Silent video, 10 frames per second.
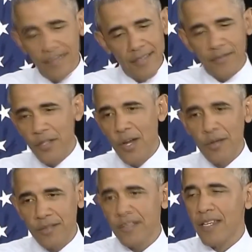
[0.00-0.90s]
and if you
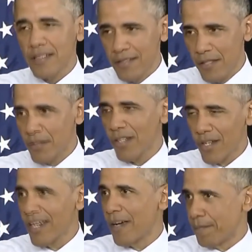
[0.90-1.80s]
don't, then you can
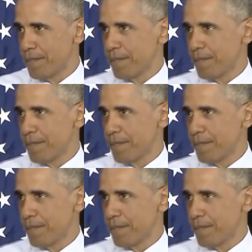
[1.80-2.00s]
look it up.